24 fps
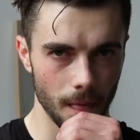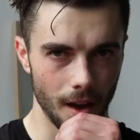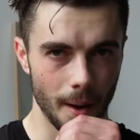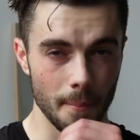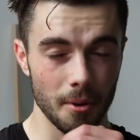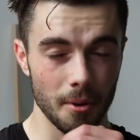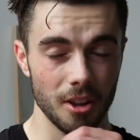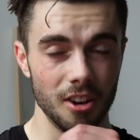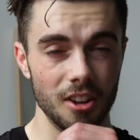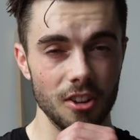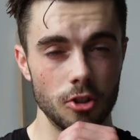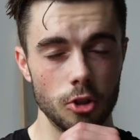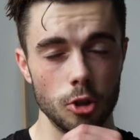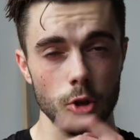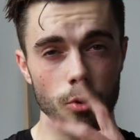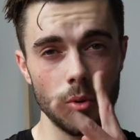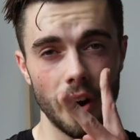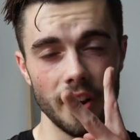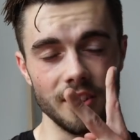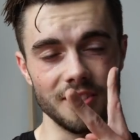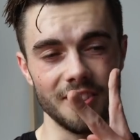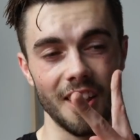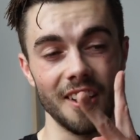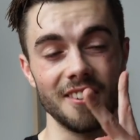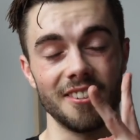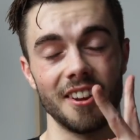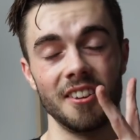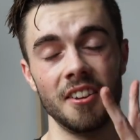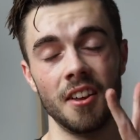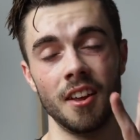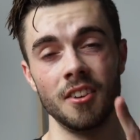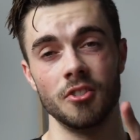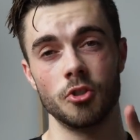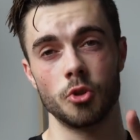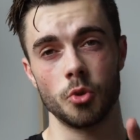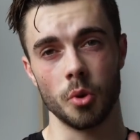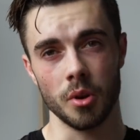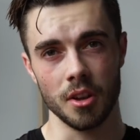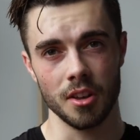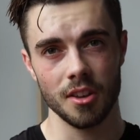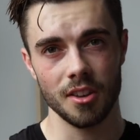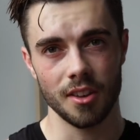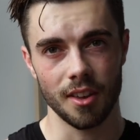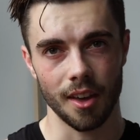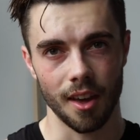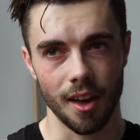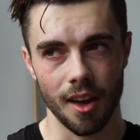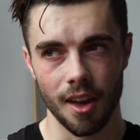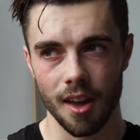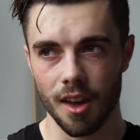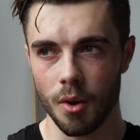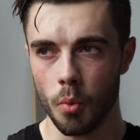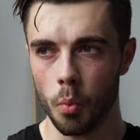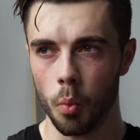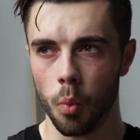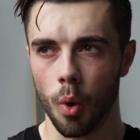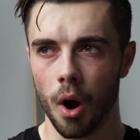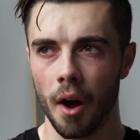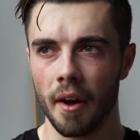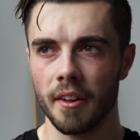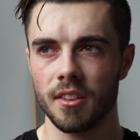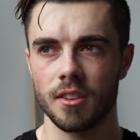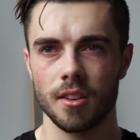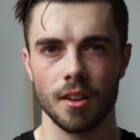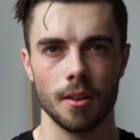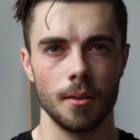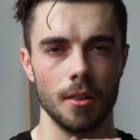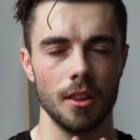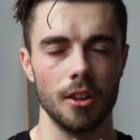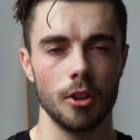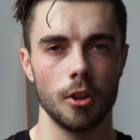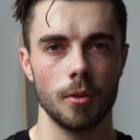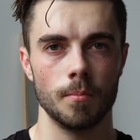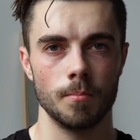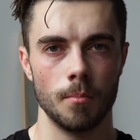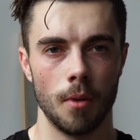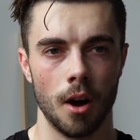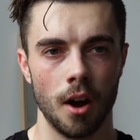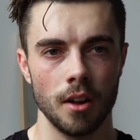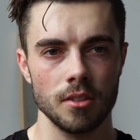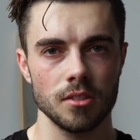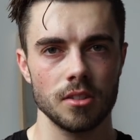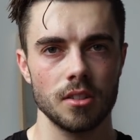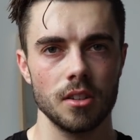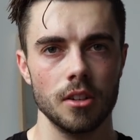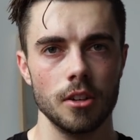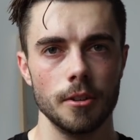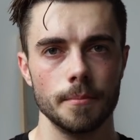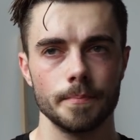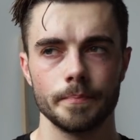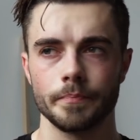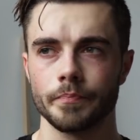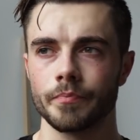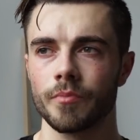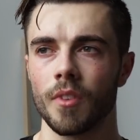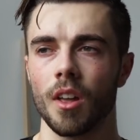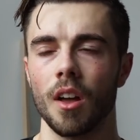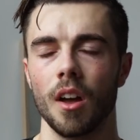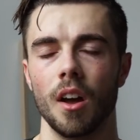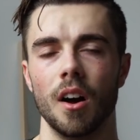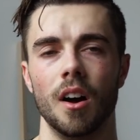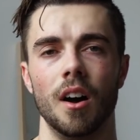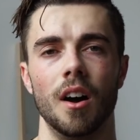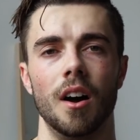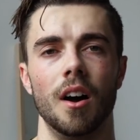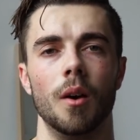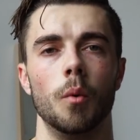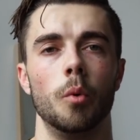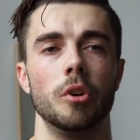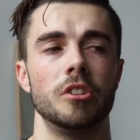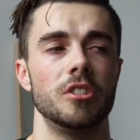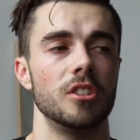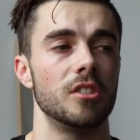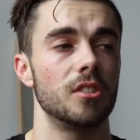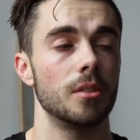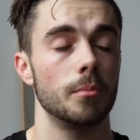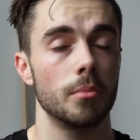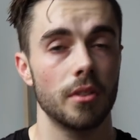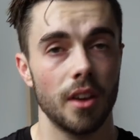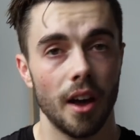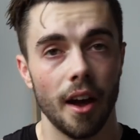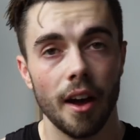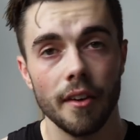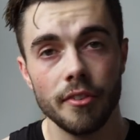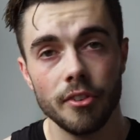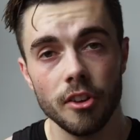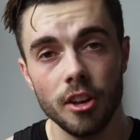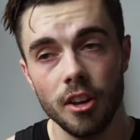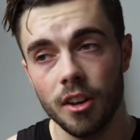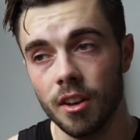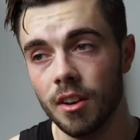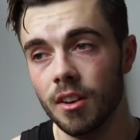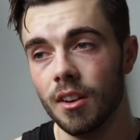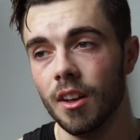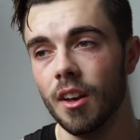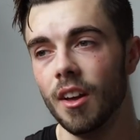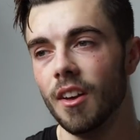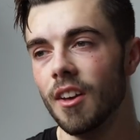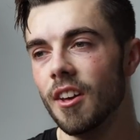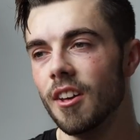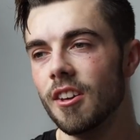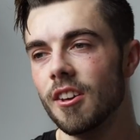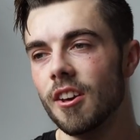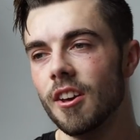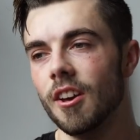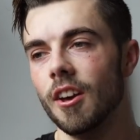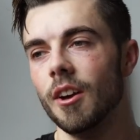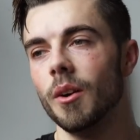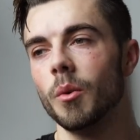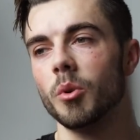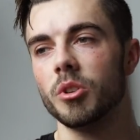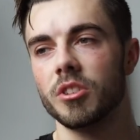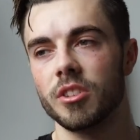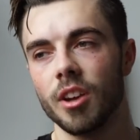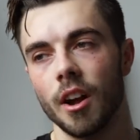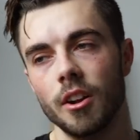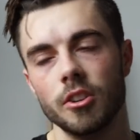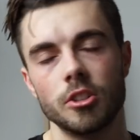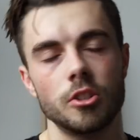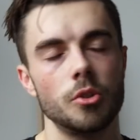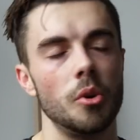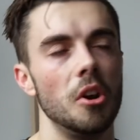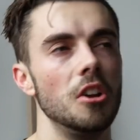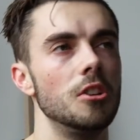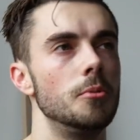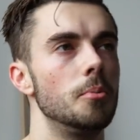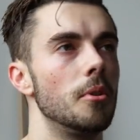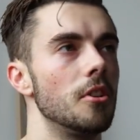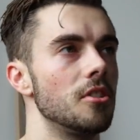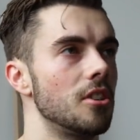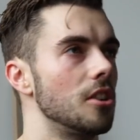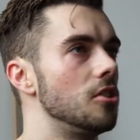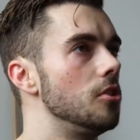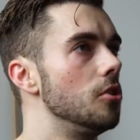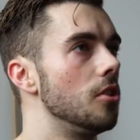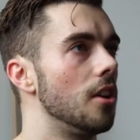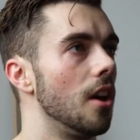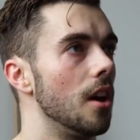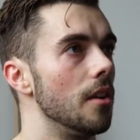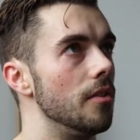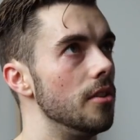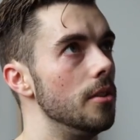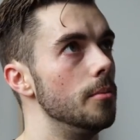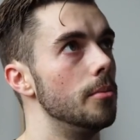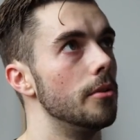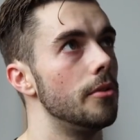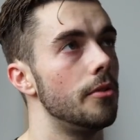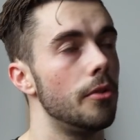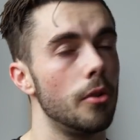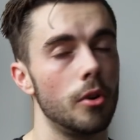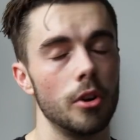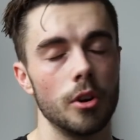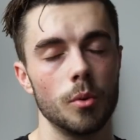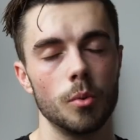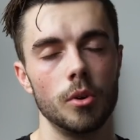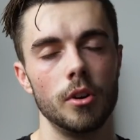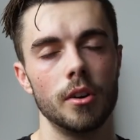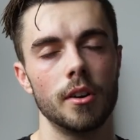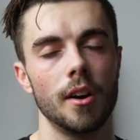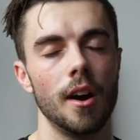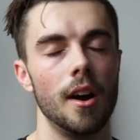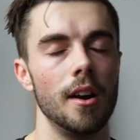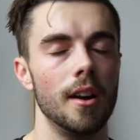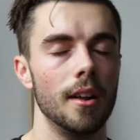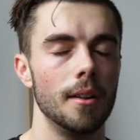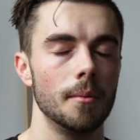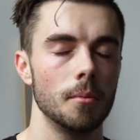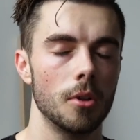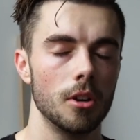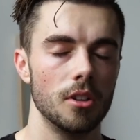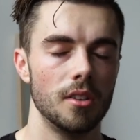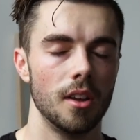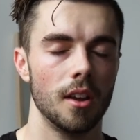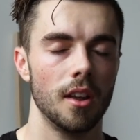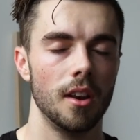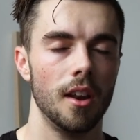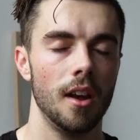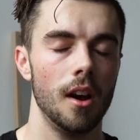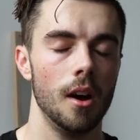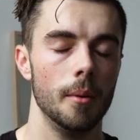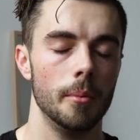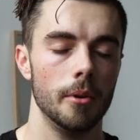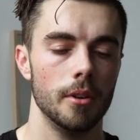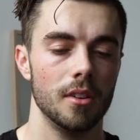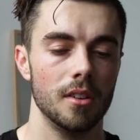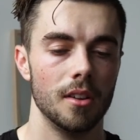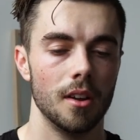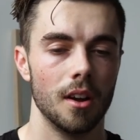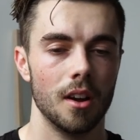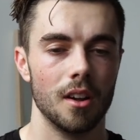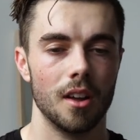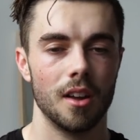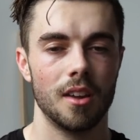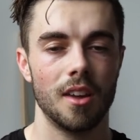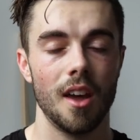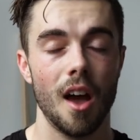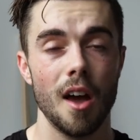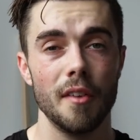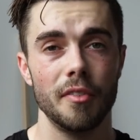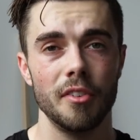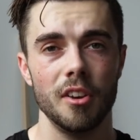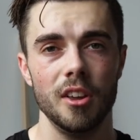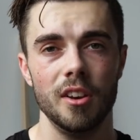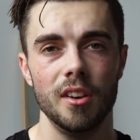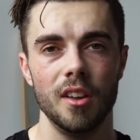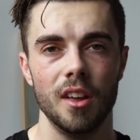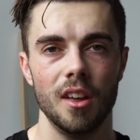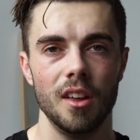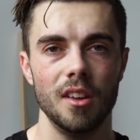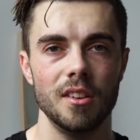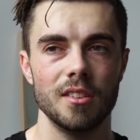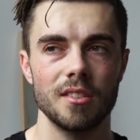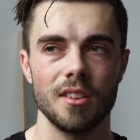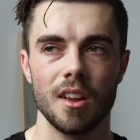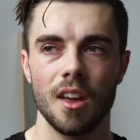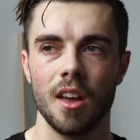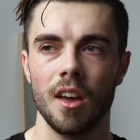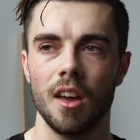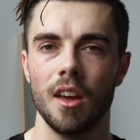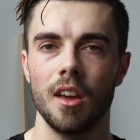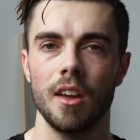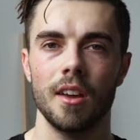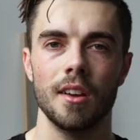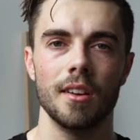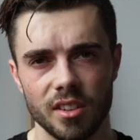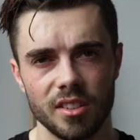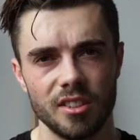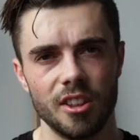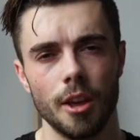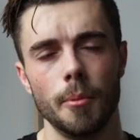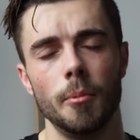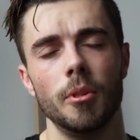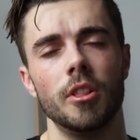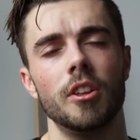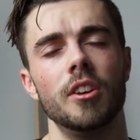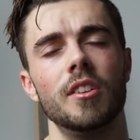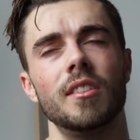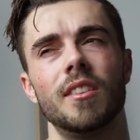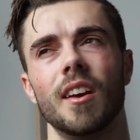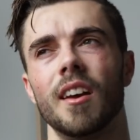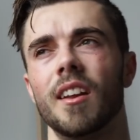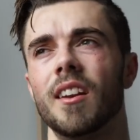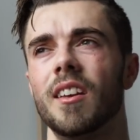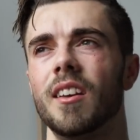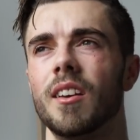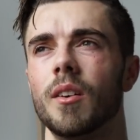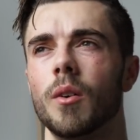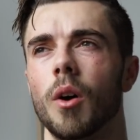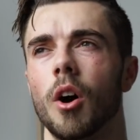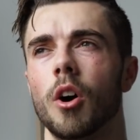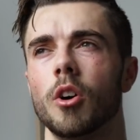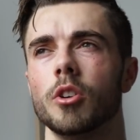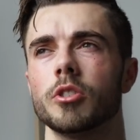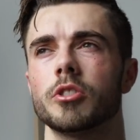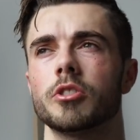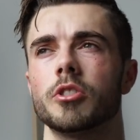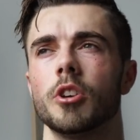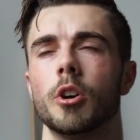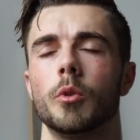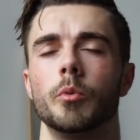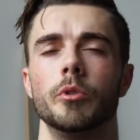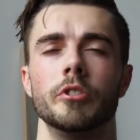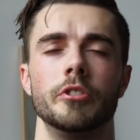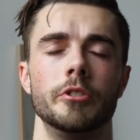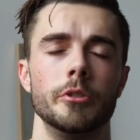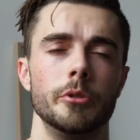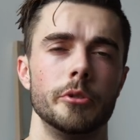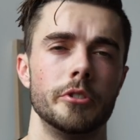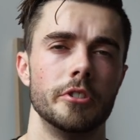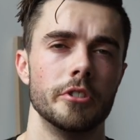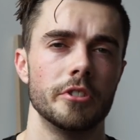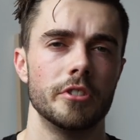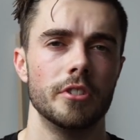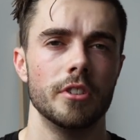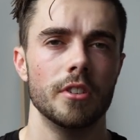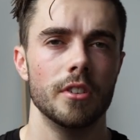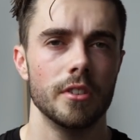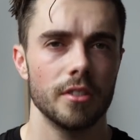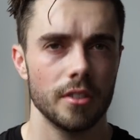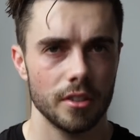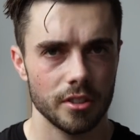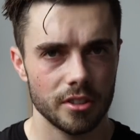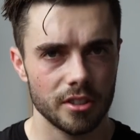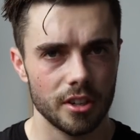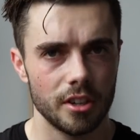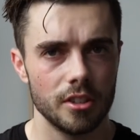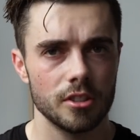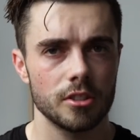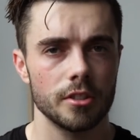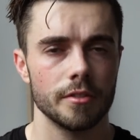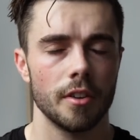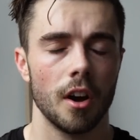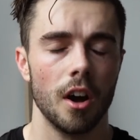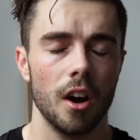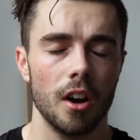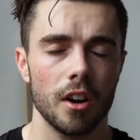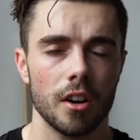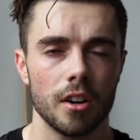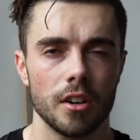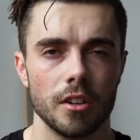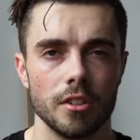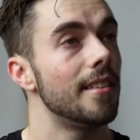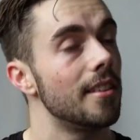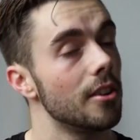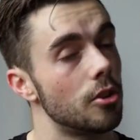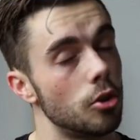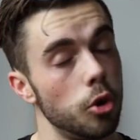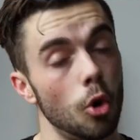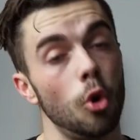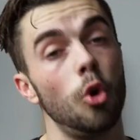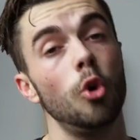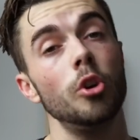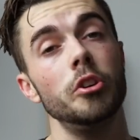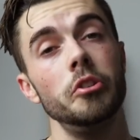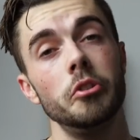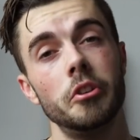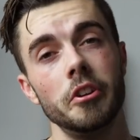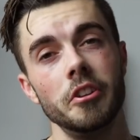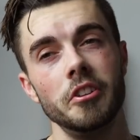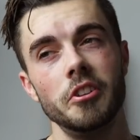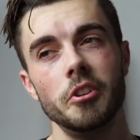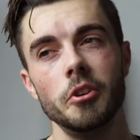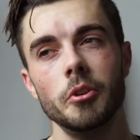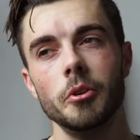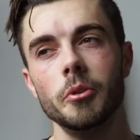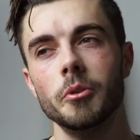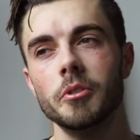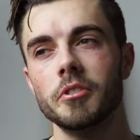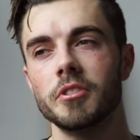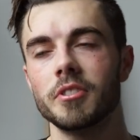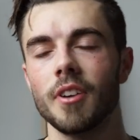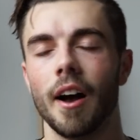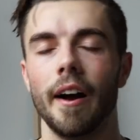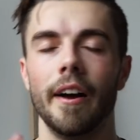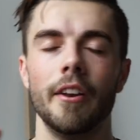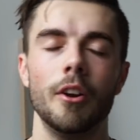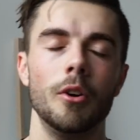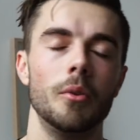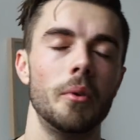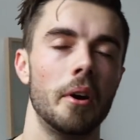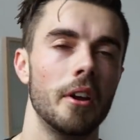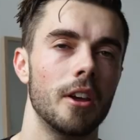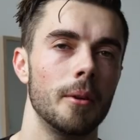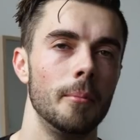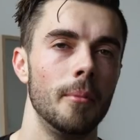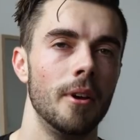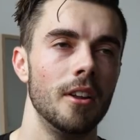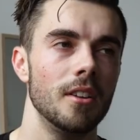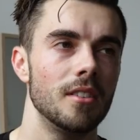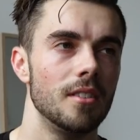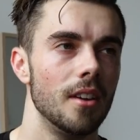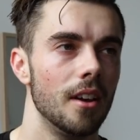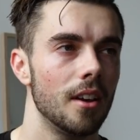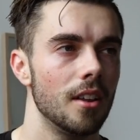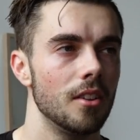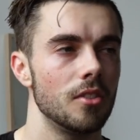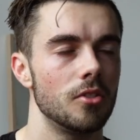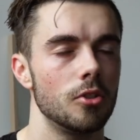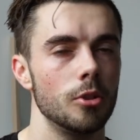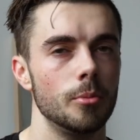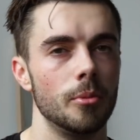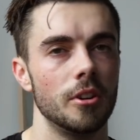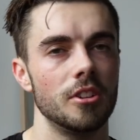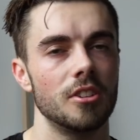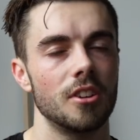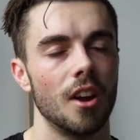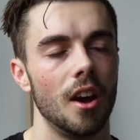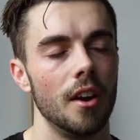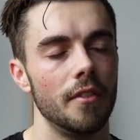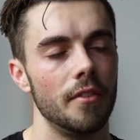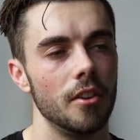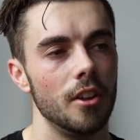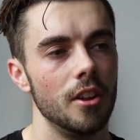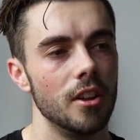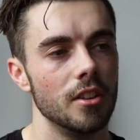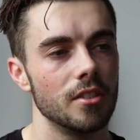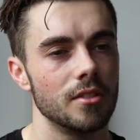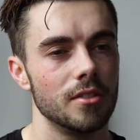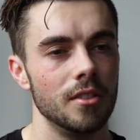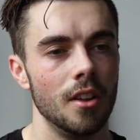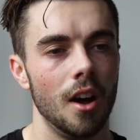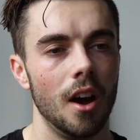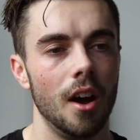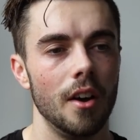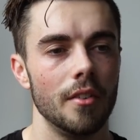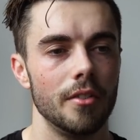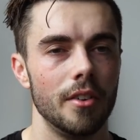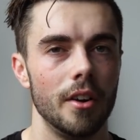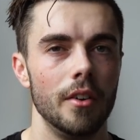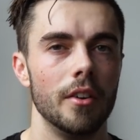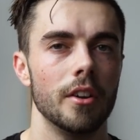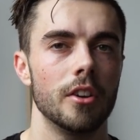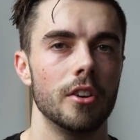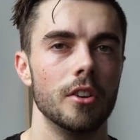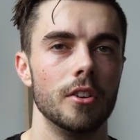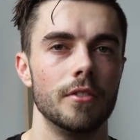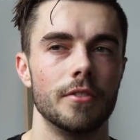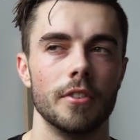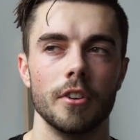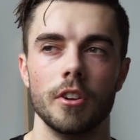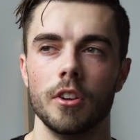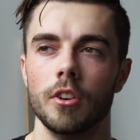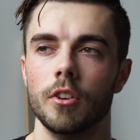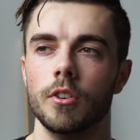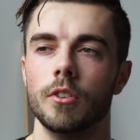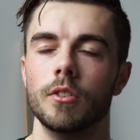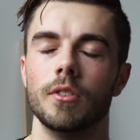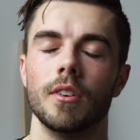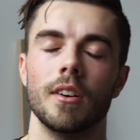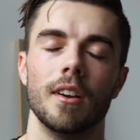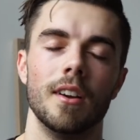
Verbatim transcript: I'm gonna eat two rice cakes and then drink a white little monster, uh, which is some caffeine, which sounds strange because I took caffeine before the workout and I'm gonna take it now, but caffeine is a stimulant and it also reduces the sense of hunger. It's a tool you can use. I don't recommend taking too much caffeine. It's not very good for you.